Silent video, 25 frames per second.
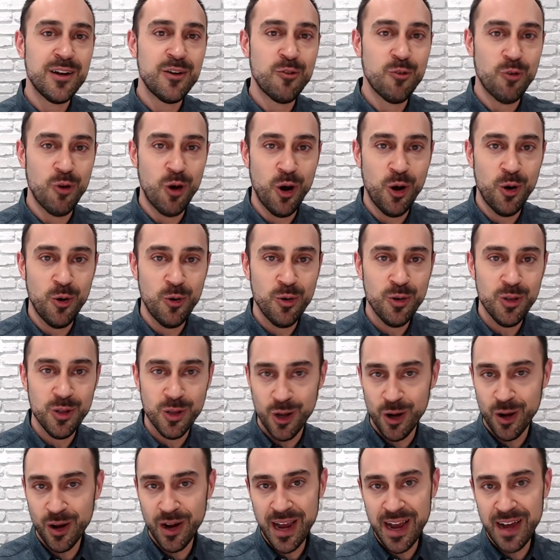grow
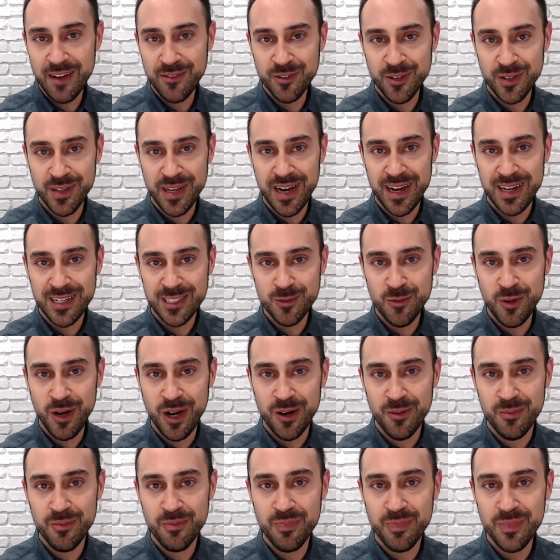long after that as
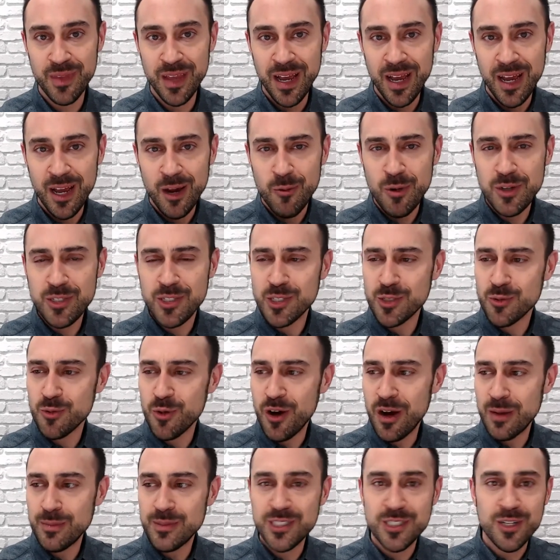well which is
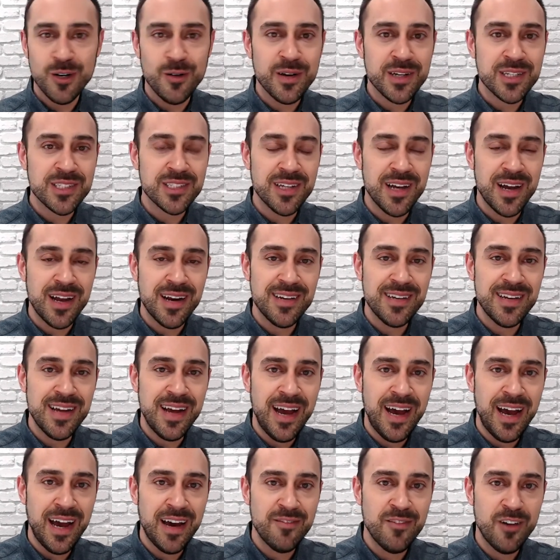where I'm so excited to
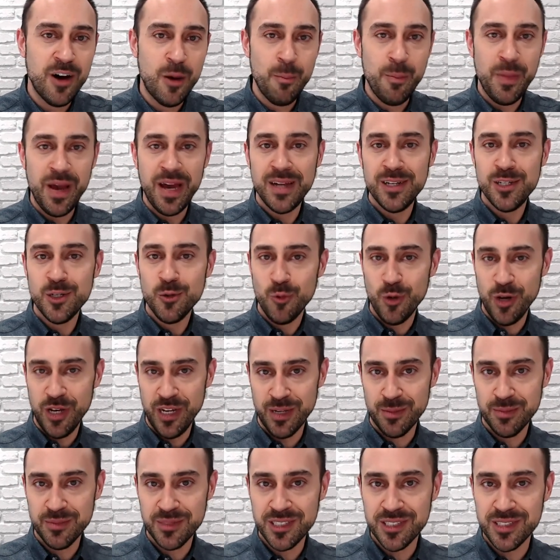have Amanda
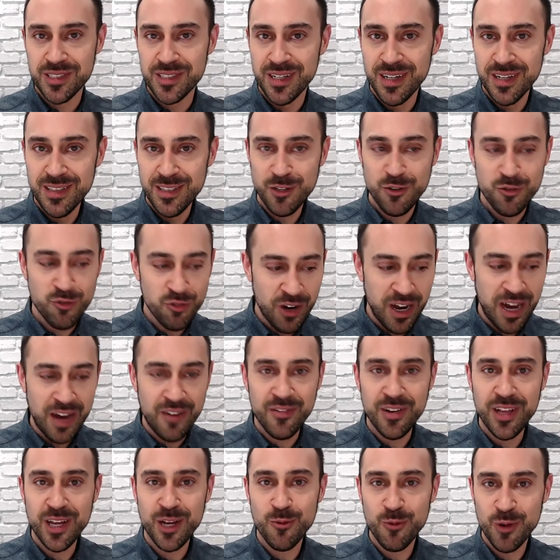Williams, the
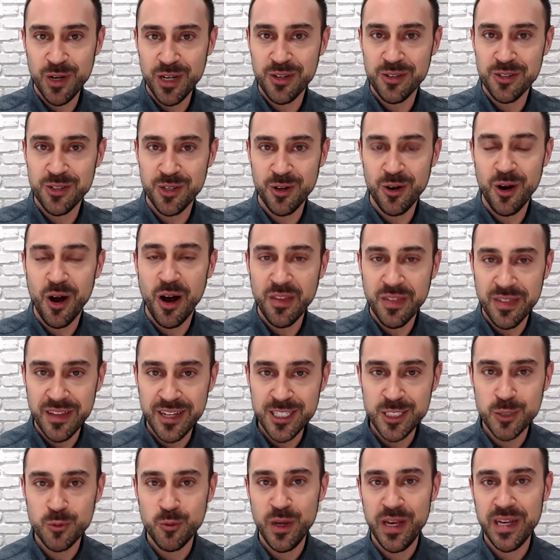traveling realtor, on
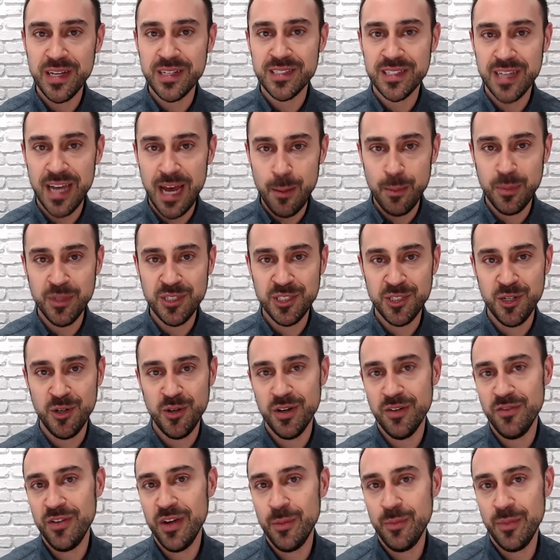this week's episode
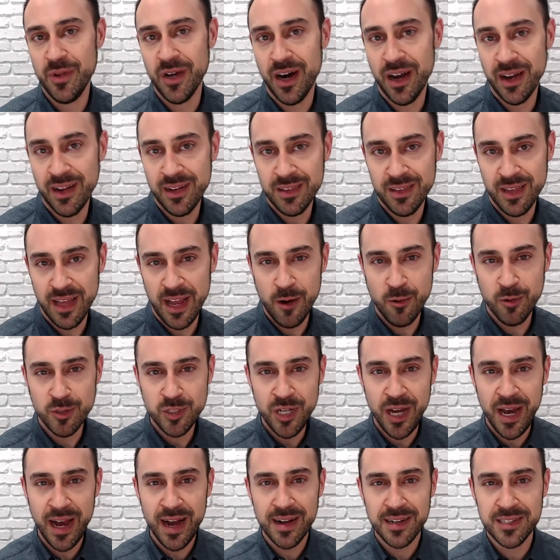of Hypnotic Language
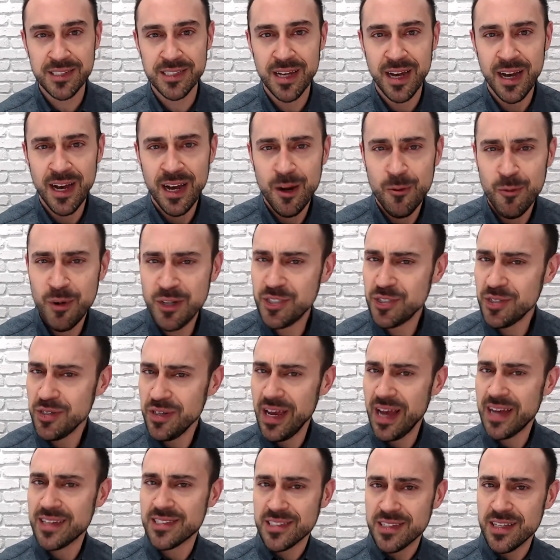Hacks. Which,
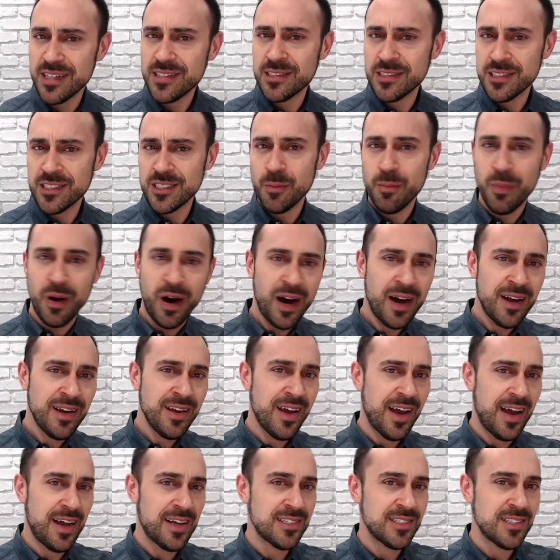yes, this is a
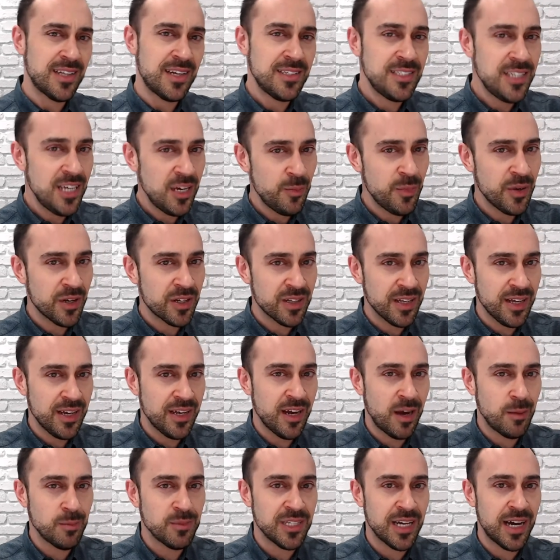podcast that typically
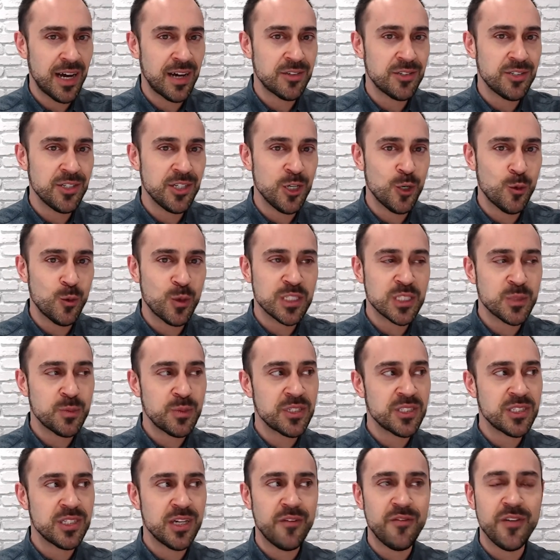comes out to you with
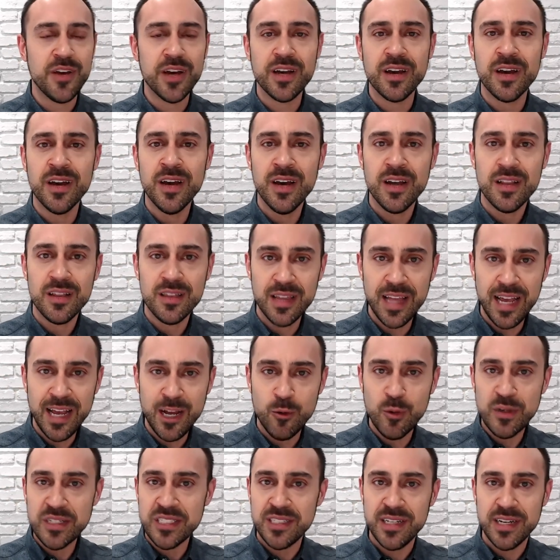specific
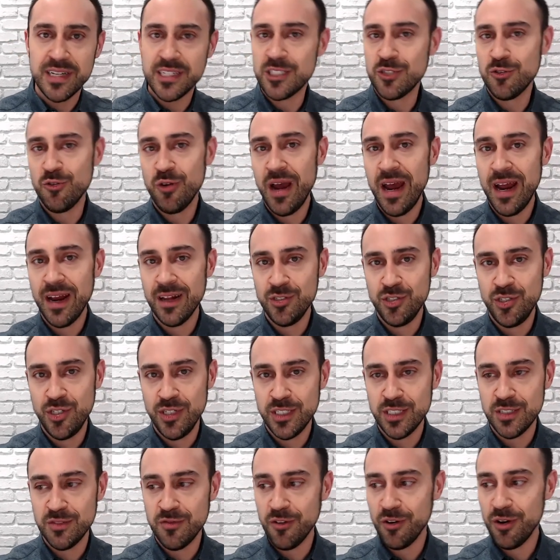linguistic
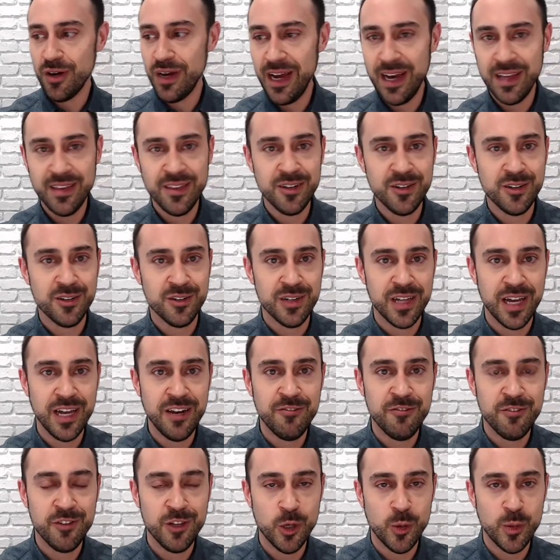strategies for ethical
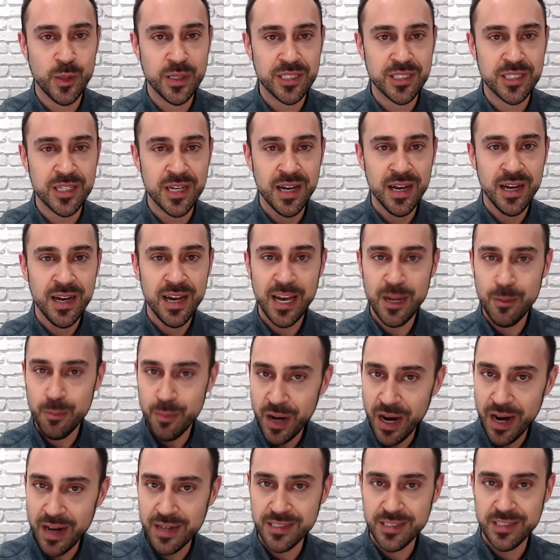influence and
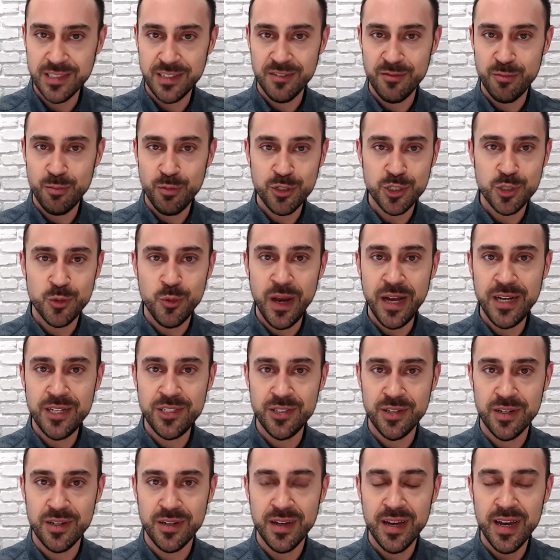positive
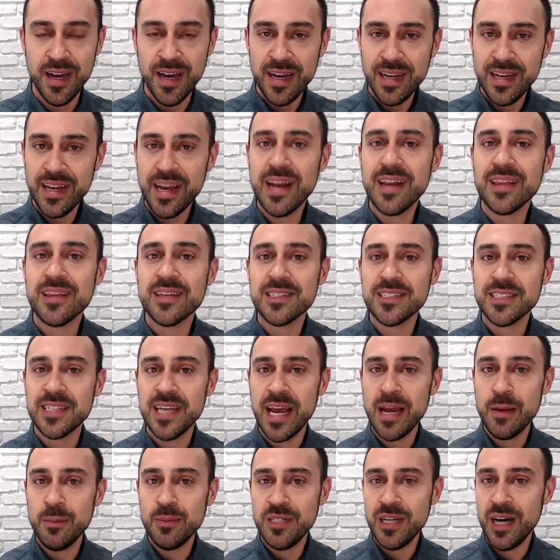persuasion. Yet at the
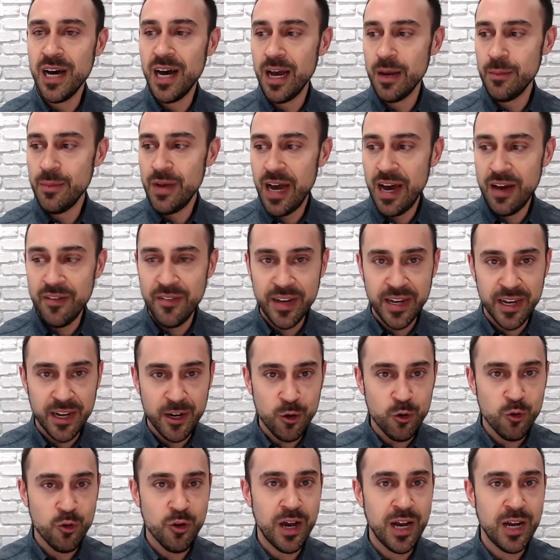same time, having
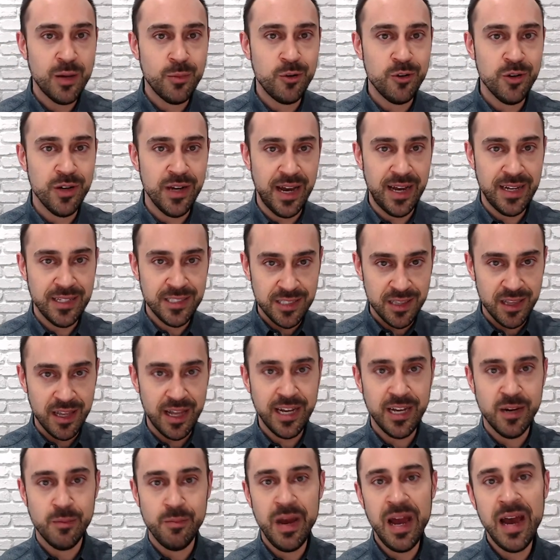incredible guests
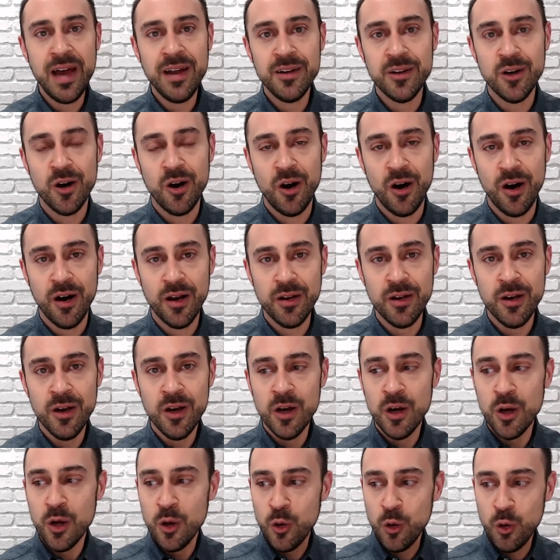like Amanda on
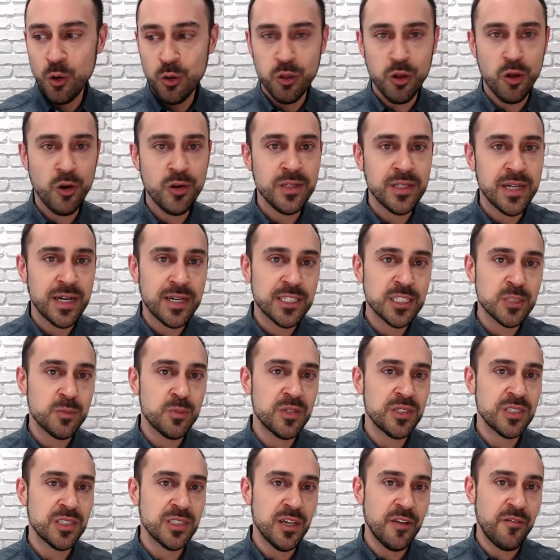who looked at a
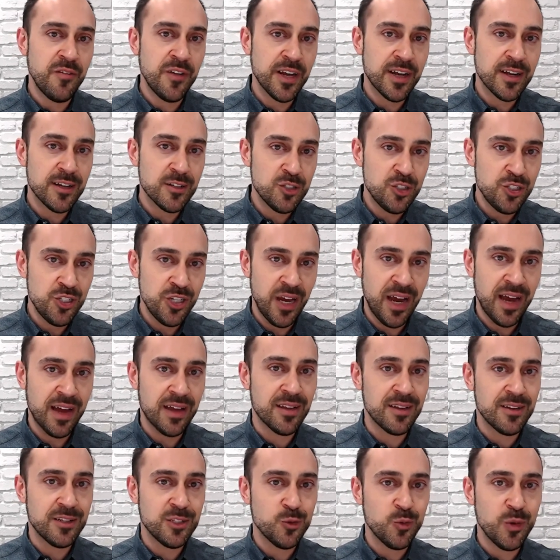specific
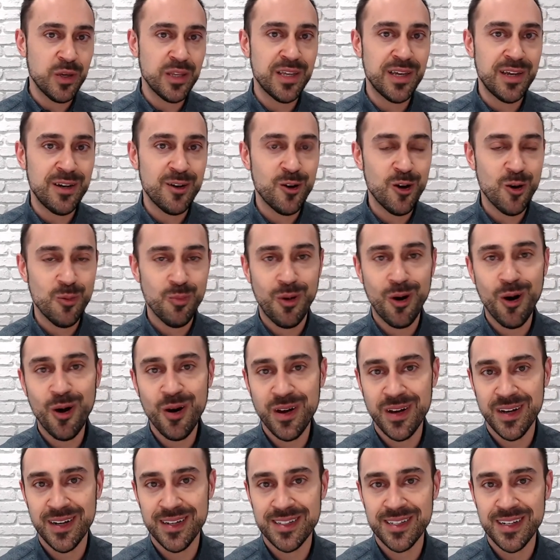challenge within her
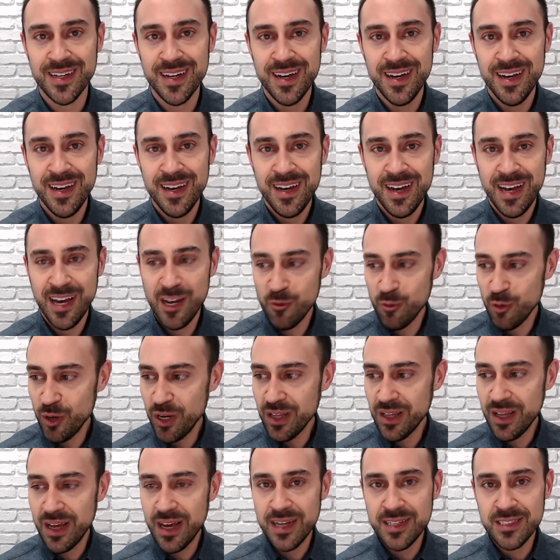market and
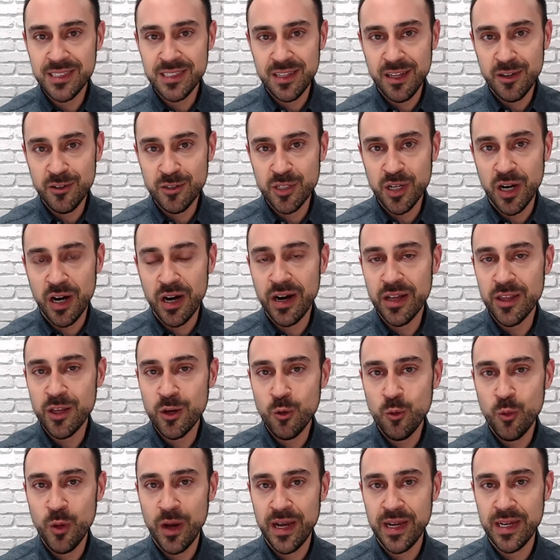realize there's other
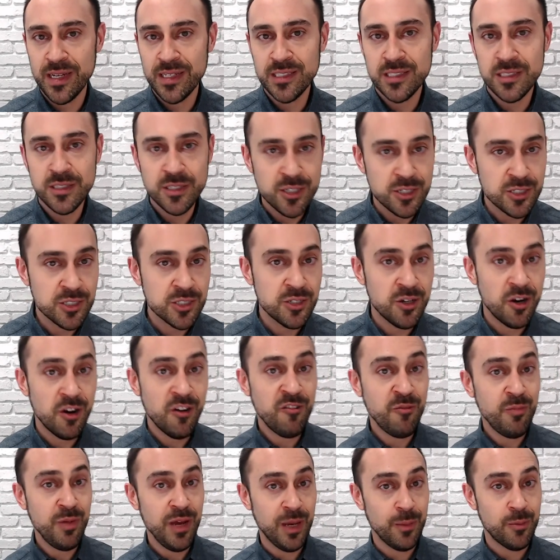ways to
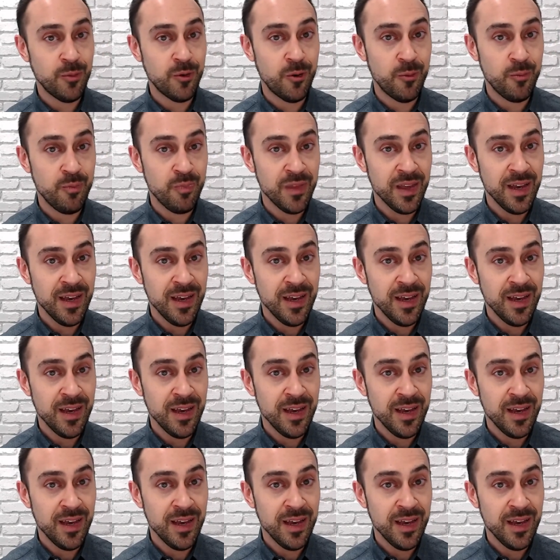serve people.